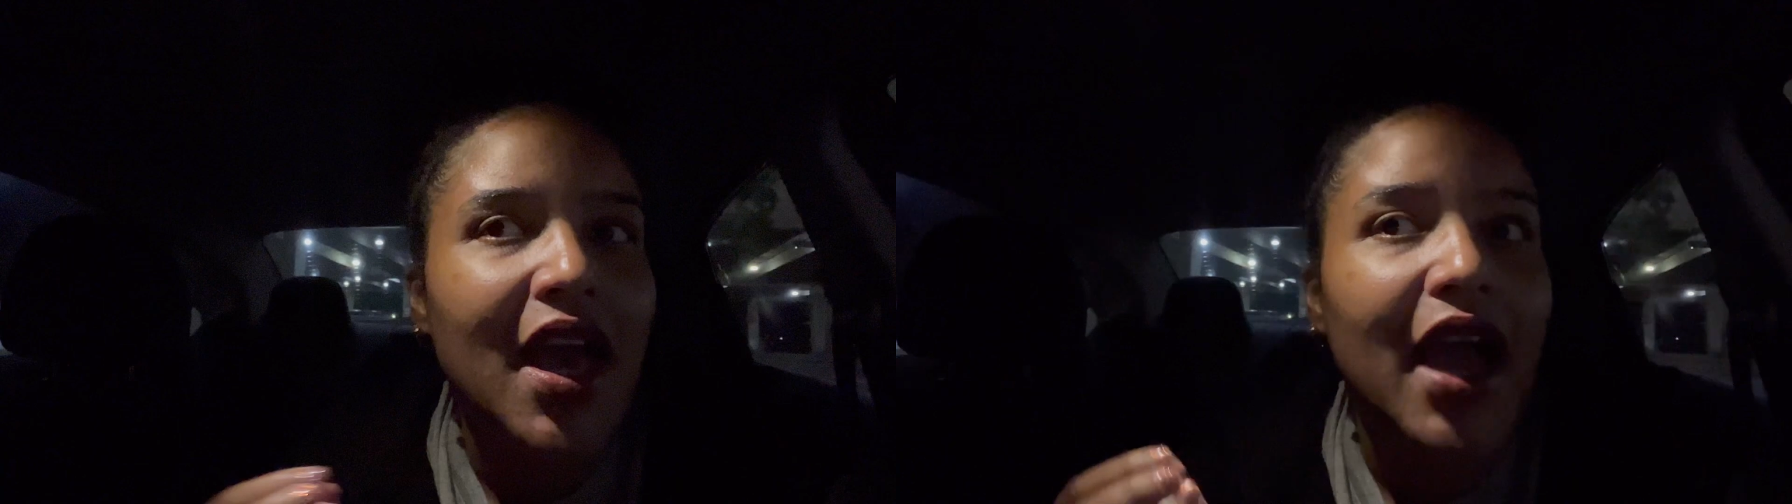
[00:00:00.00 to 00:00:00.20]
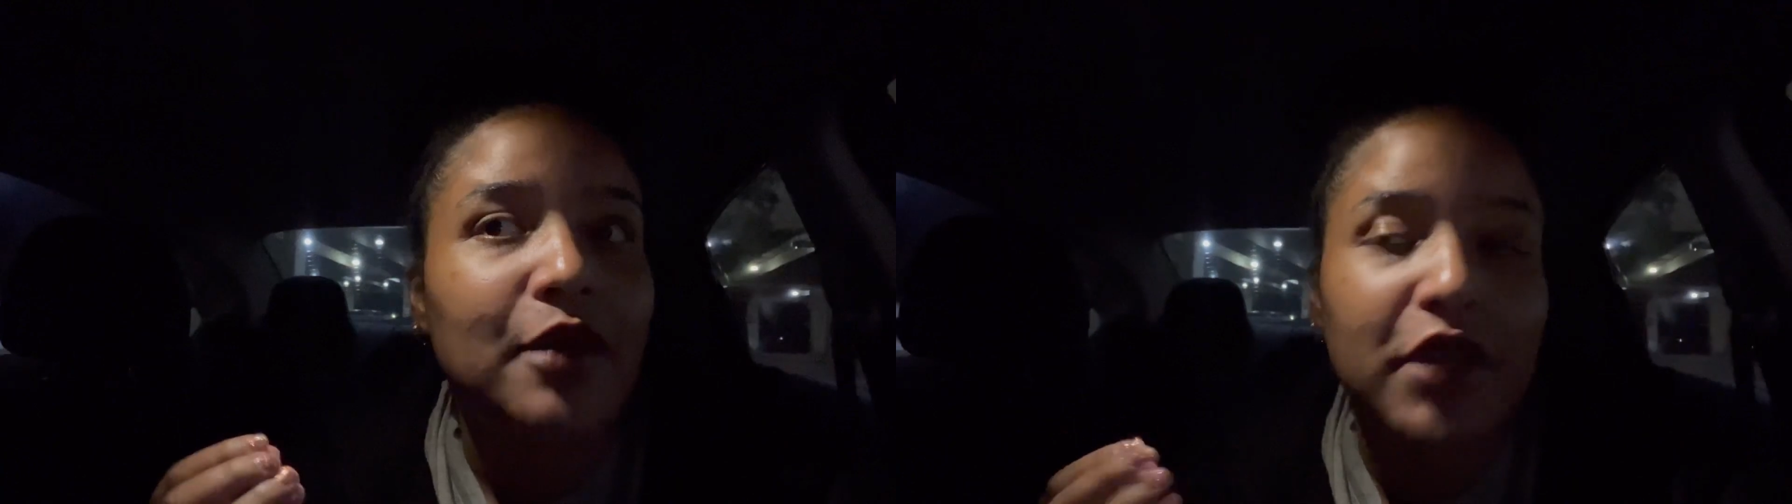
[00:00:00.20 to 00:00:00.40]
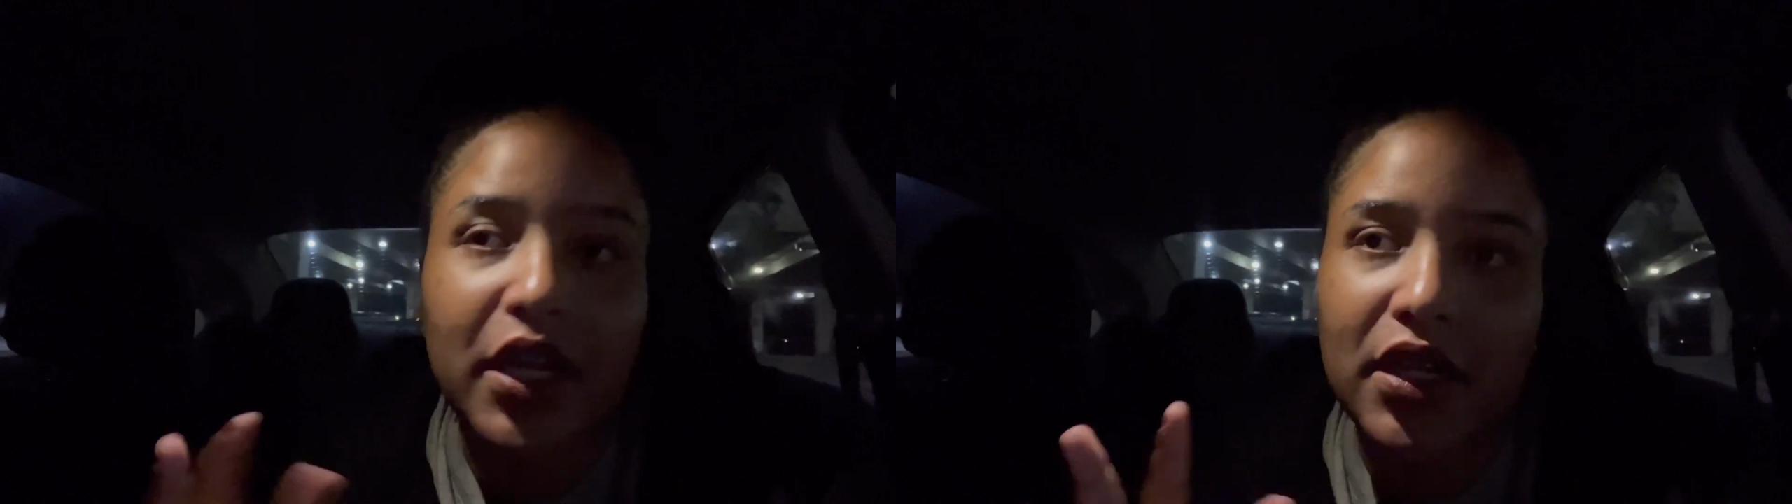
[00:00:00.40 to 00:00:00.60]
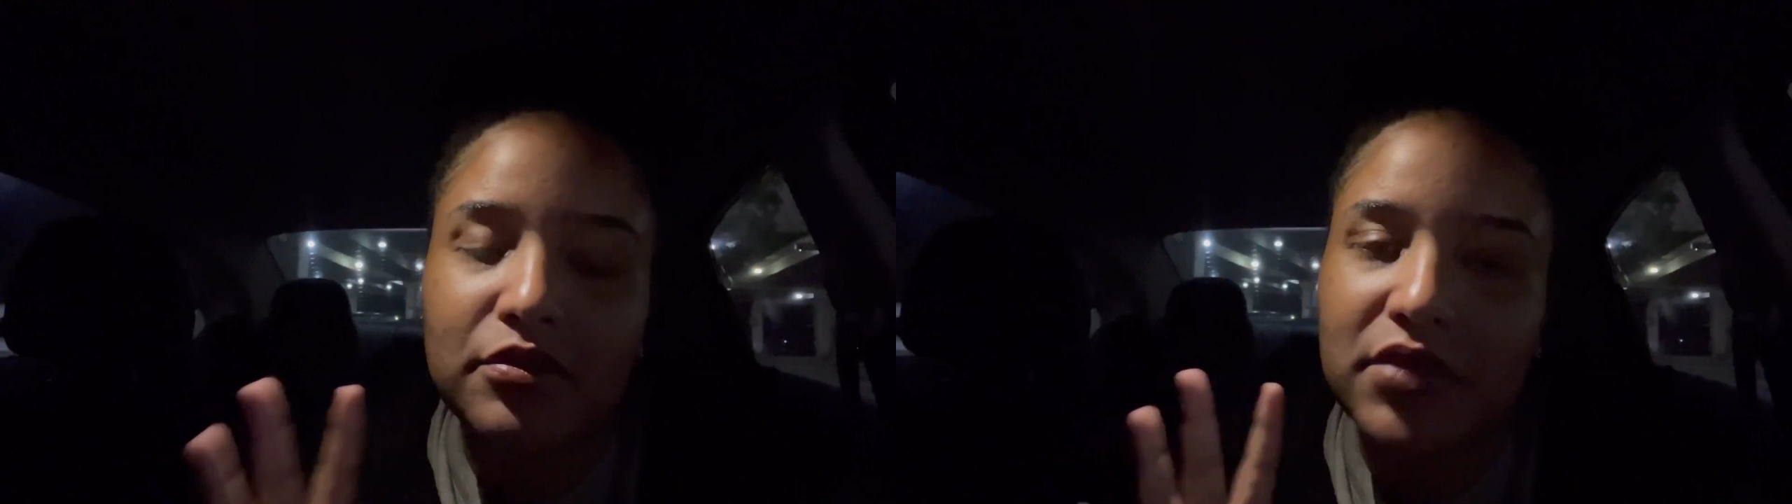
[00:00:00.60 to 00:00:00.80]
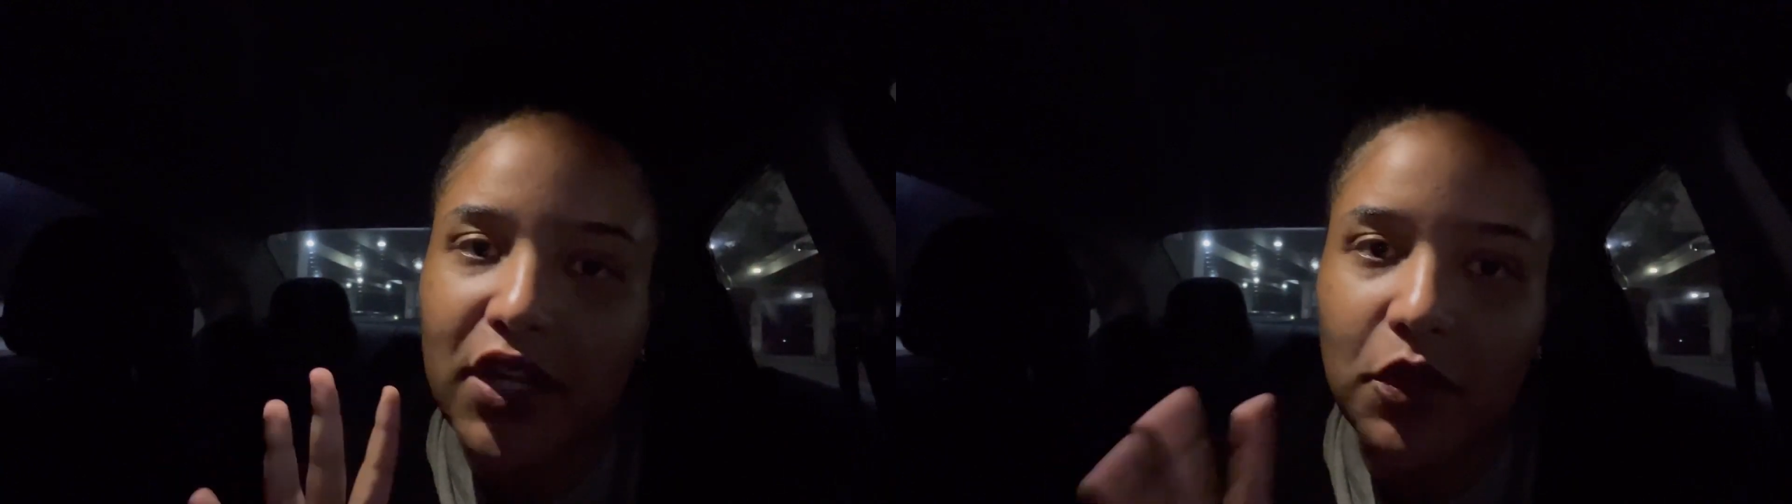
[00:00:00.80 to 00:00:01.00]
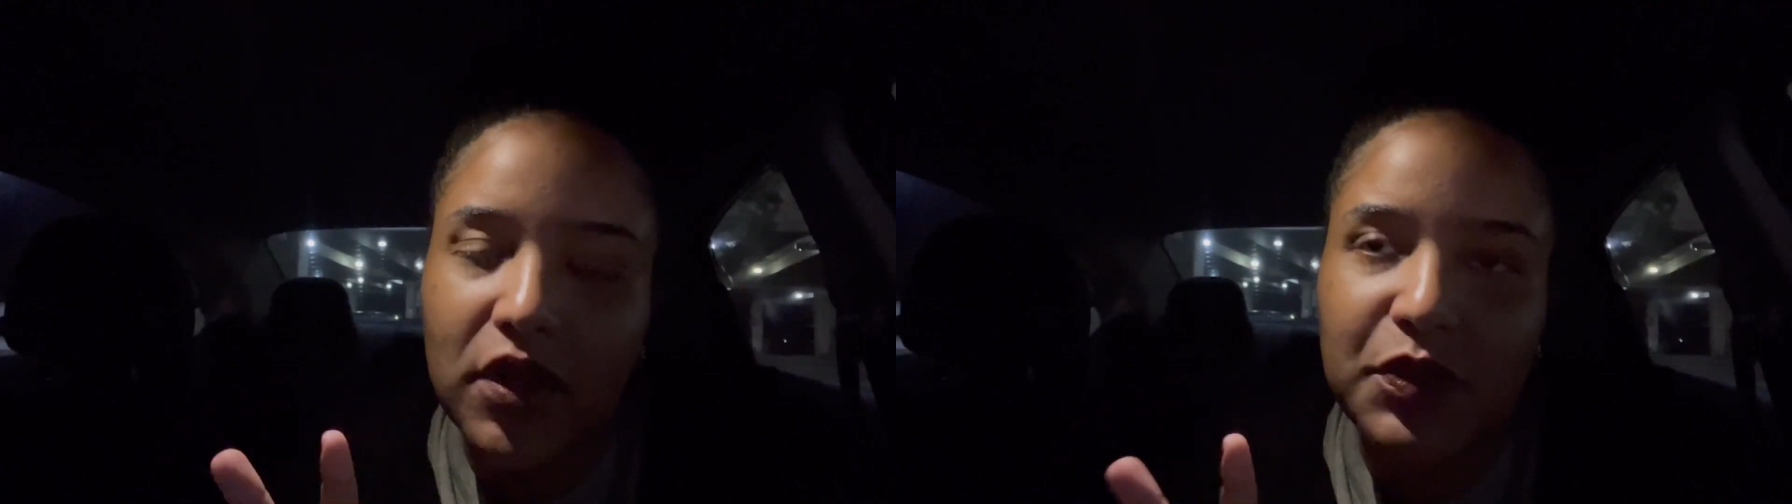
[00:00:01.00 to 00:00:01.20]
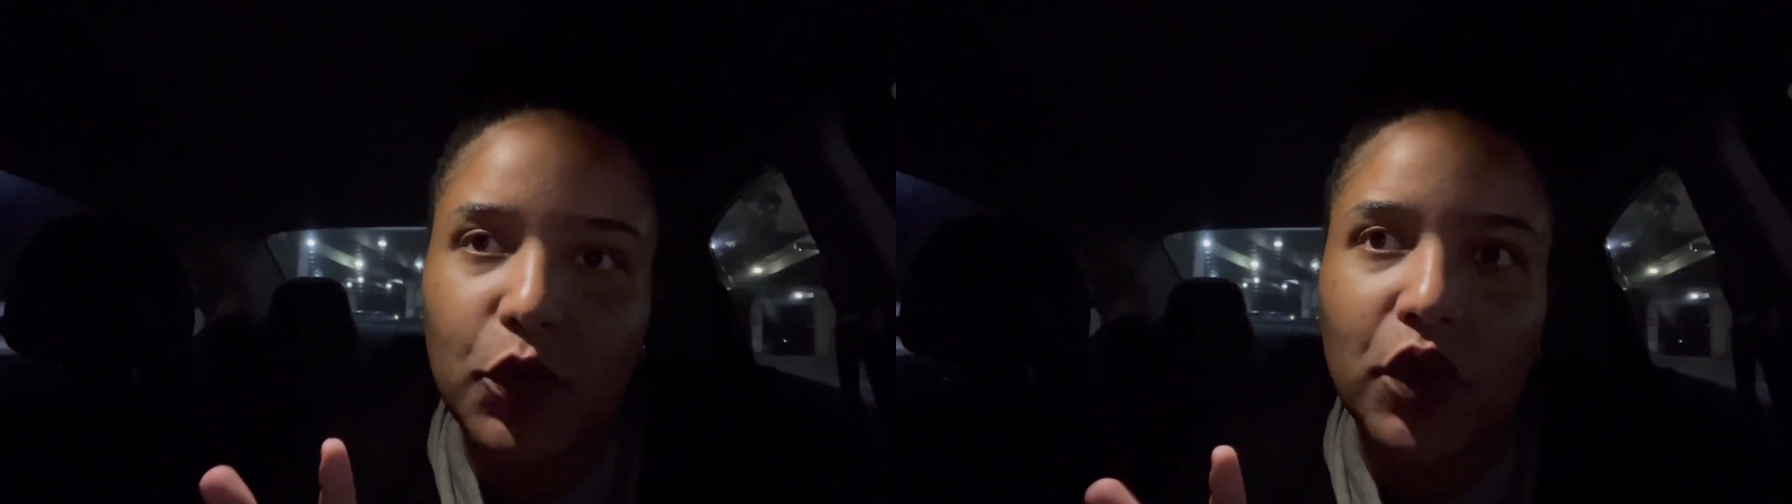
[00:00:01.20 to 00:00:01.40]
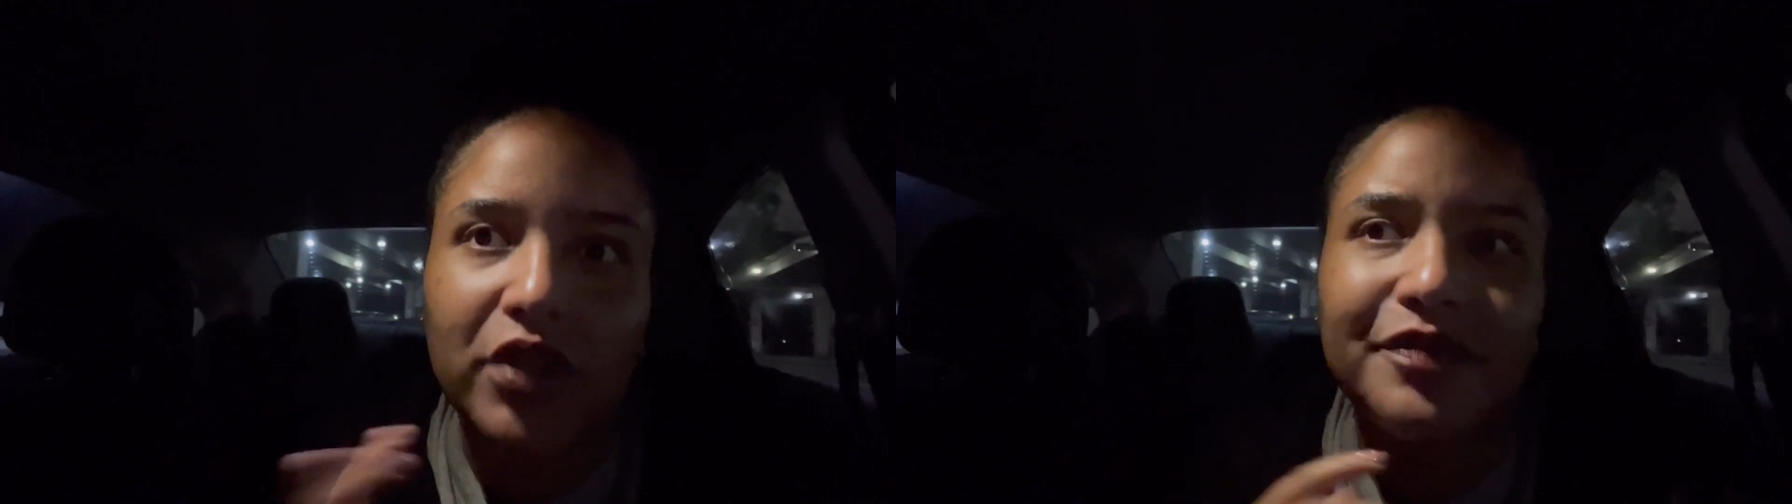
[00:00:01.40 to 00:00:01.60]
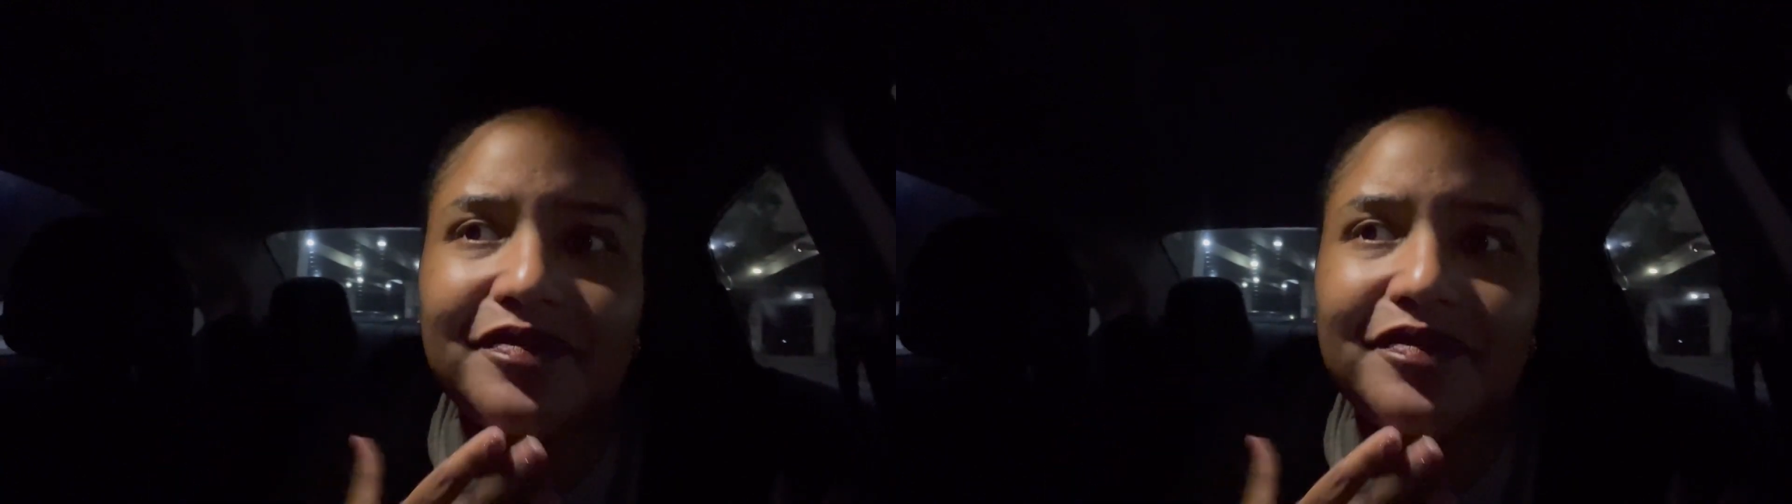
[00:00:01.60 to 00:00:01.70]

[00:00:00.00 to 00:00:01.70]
I don't want to spoil,